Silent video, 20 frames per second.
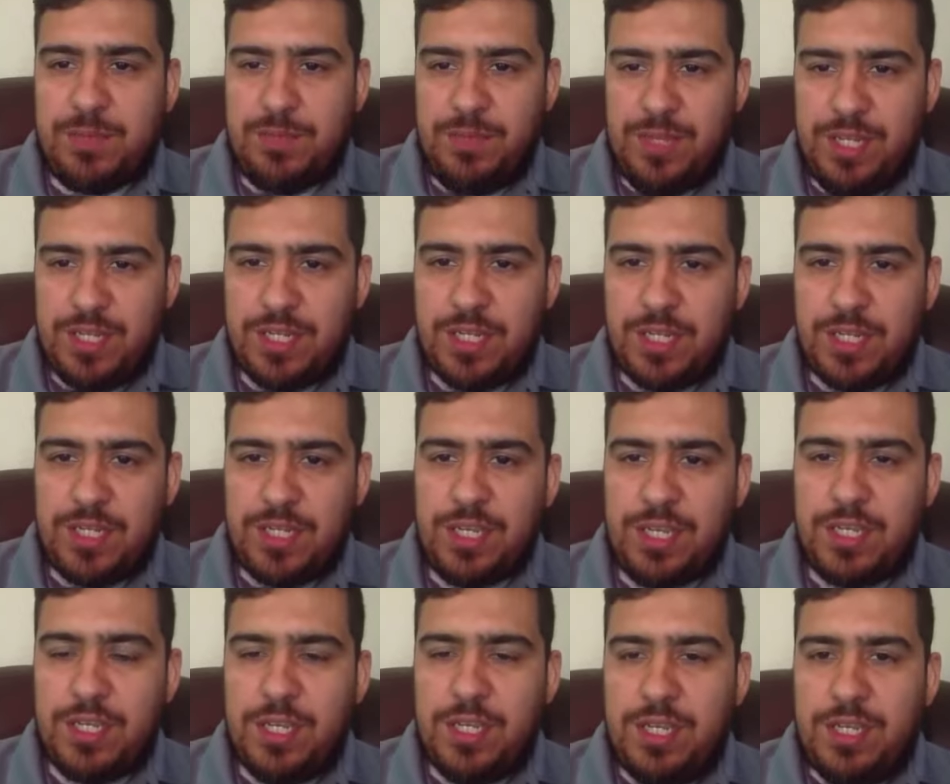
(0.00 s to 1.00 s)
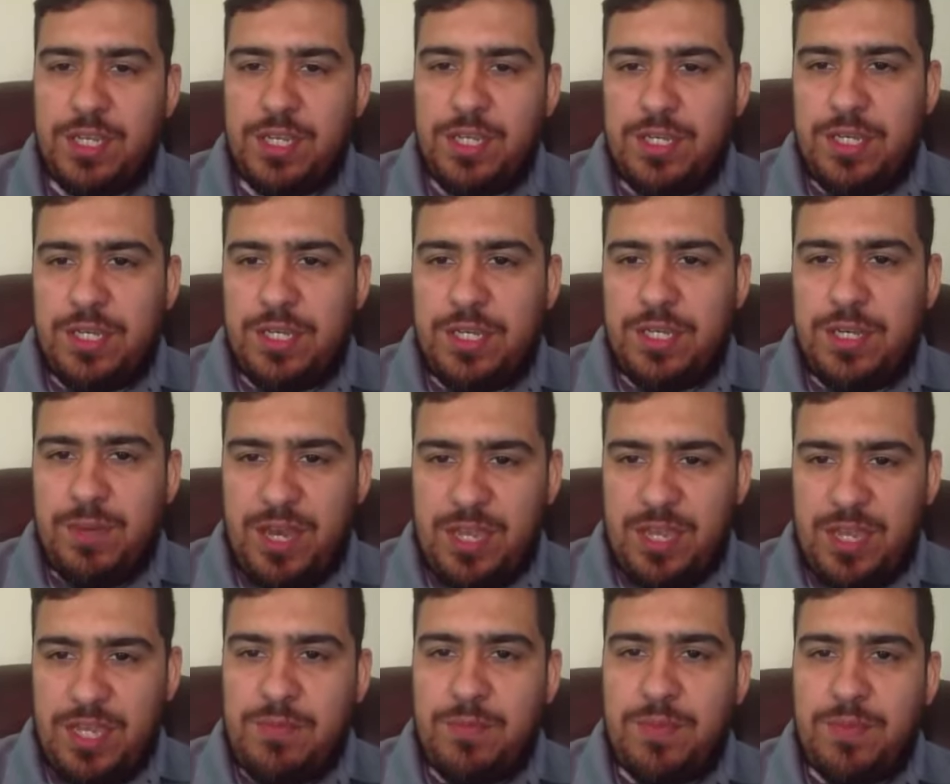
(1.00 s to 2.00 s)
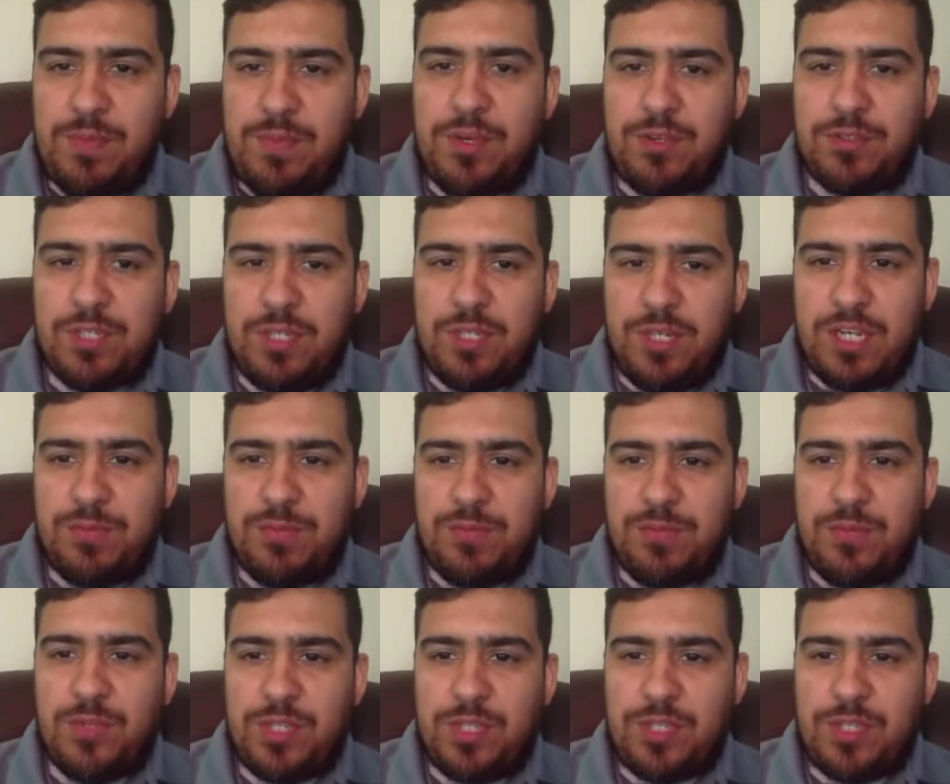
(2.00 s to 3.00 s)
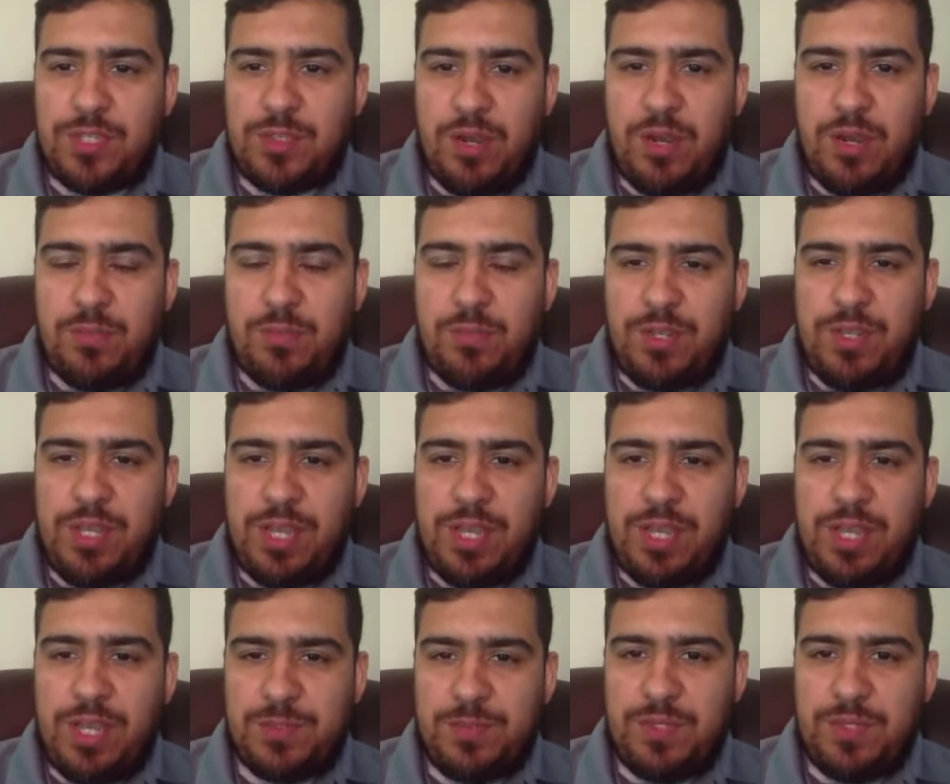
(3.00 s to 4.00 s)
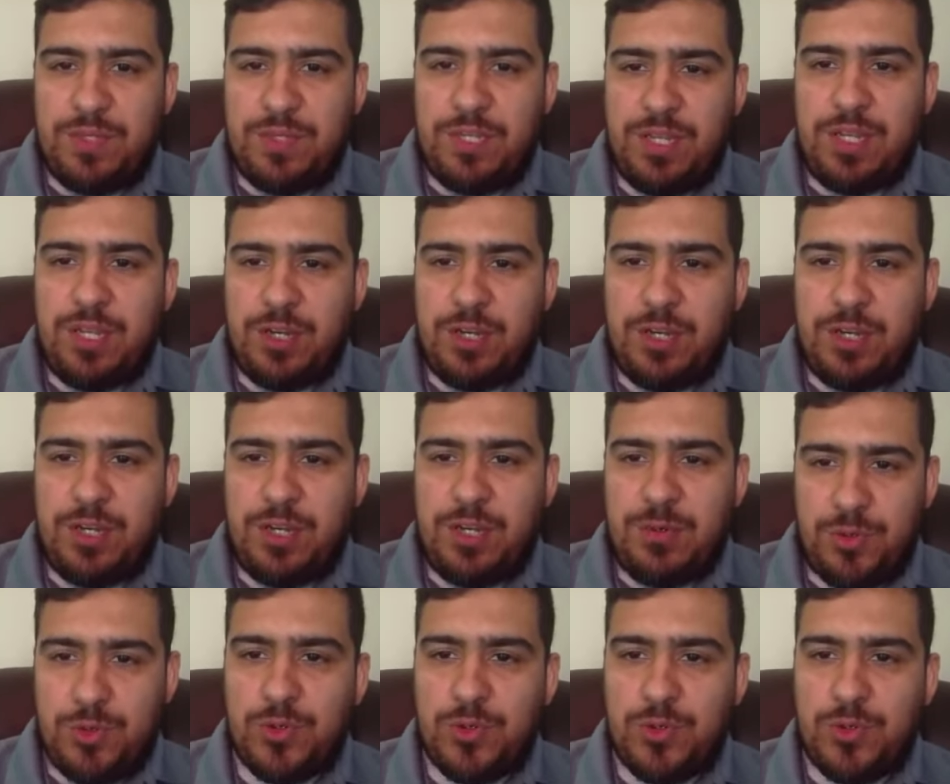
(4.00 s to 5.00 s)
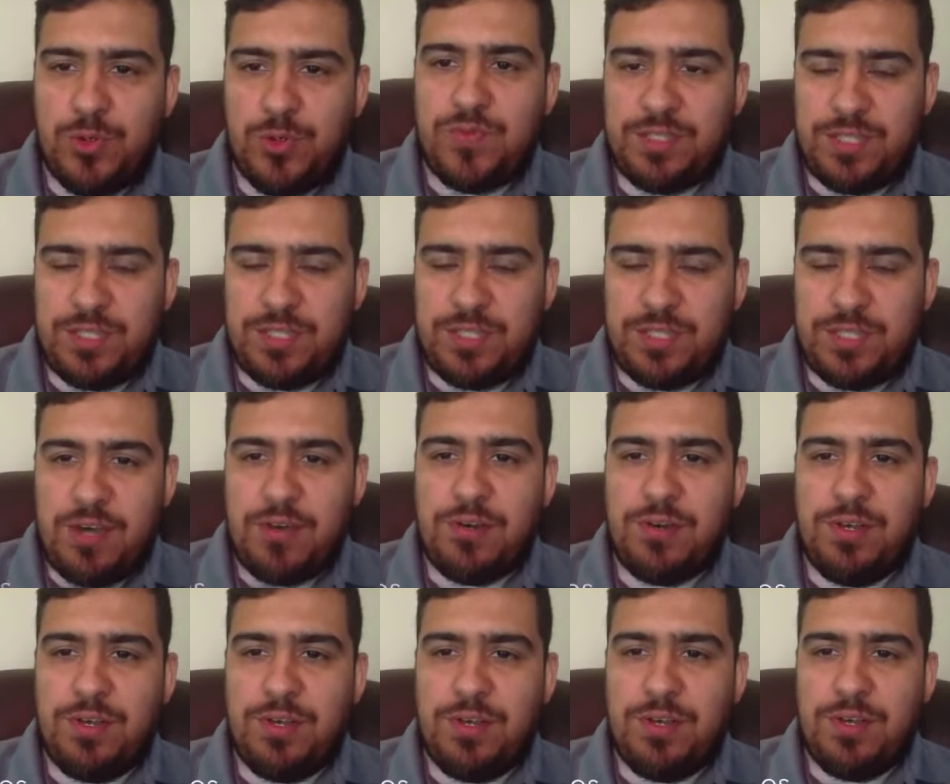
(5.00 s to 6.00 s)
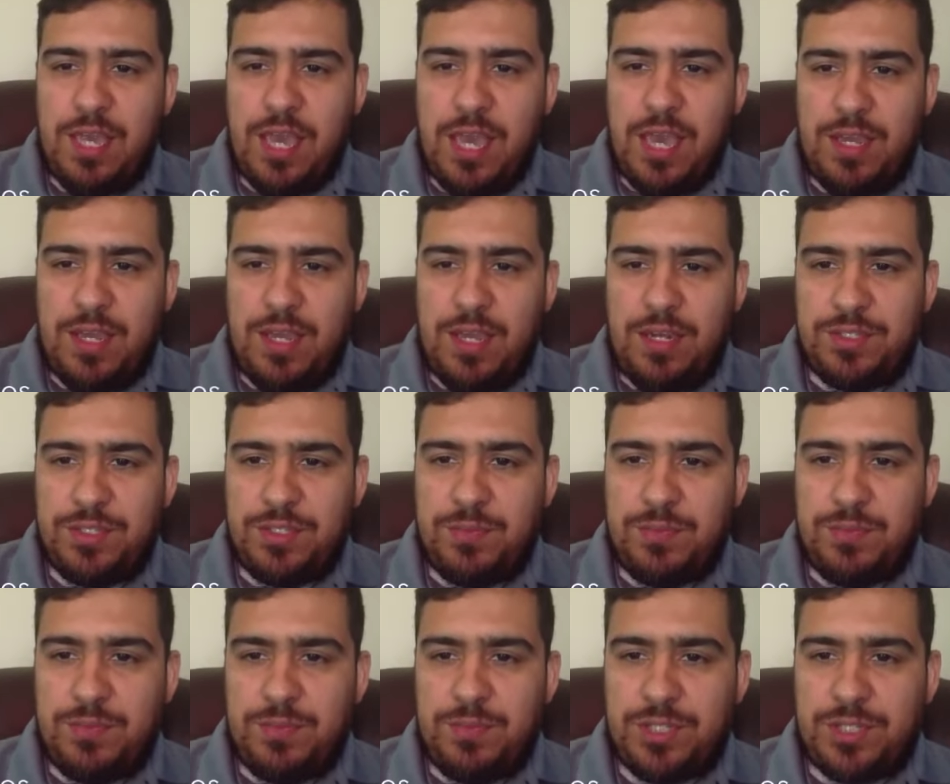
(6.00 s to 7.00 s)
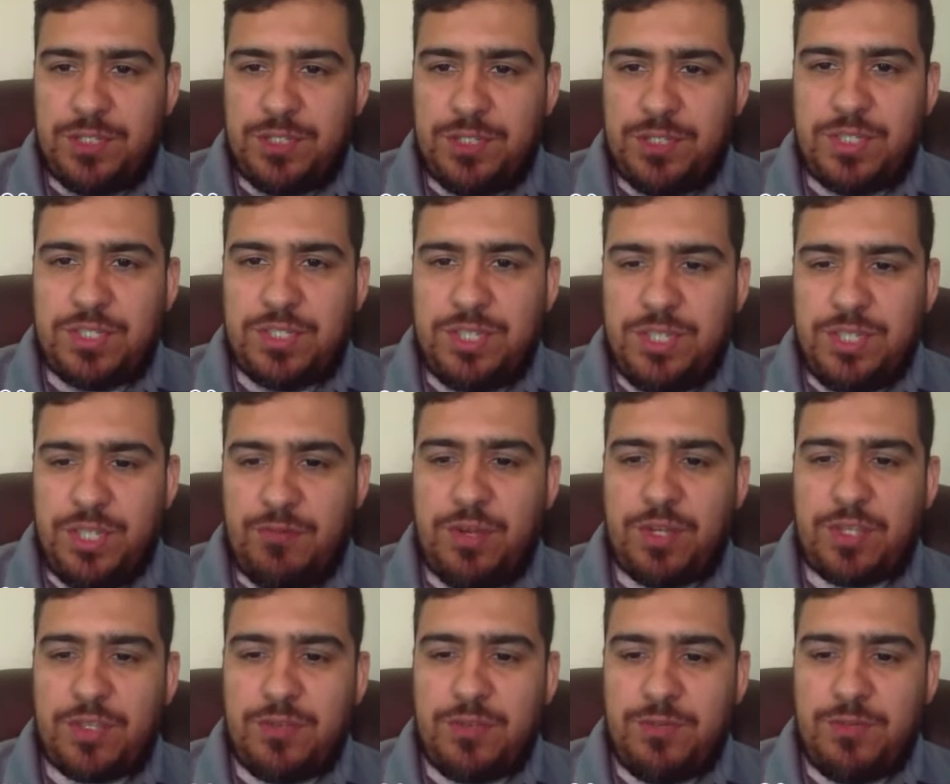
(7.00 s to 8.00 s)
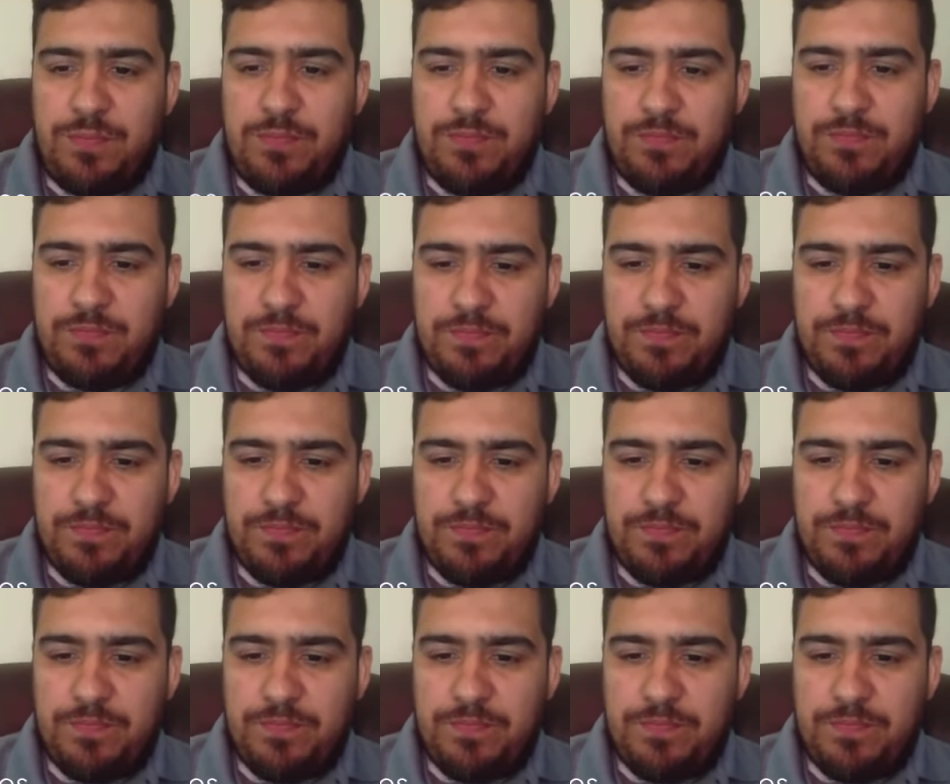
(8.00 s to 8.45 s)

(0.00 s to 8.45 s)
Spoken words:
immediately by email to let them know that the property has been approved and is now added to the participation directory.